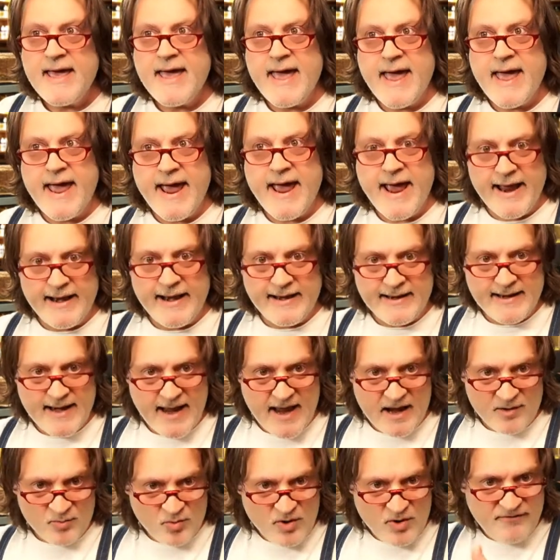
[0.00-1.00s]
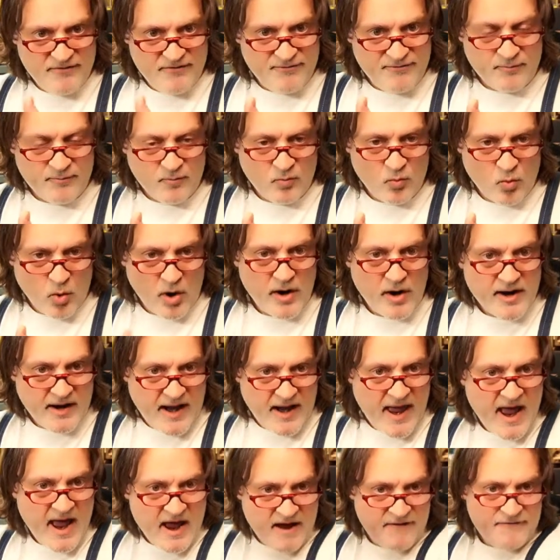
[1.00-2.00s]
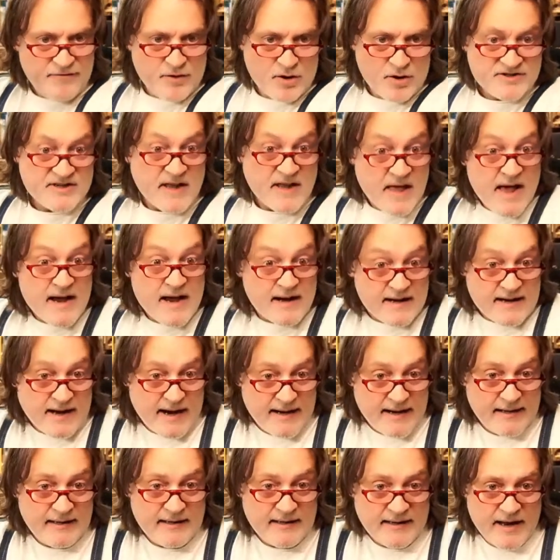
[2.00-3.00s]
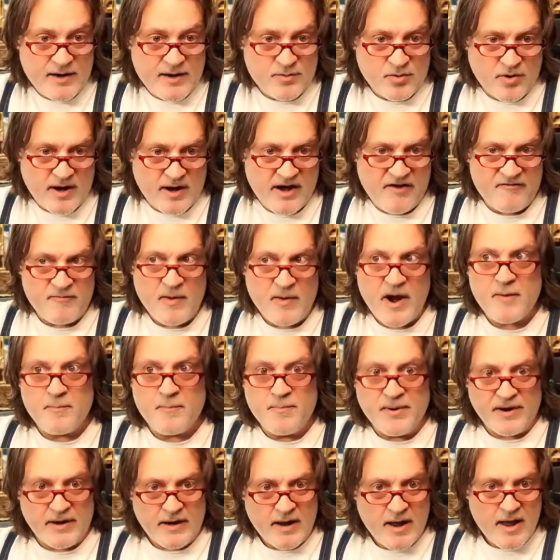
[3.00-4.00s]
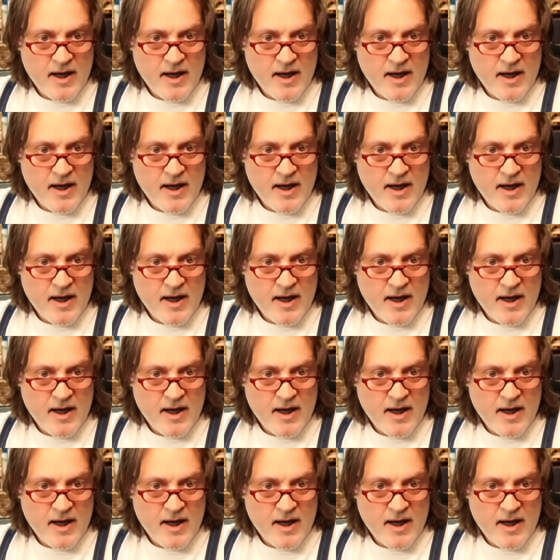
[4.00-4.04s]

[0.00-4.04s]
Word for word: and and we we're going to have those kind of like we're going to have Mike, but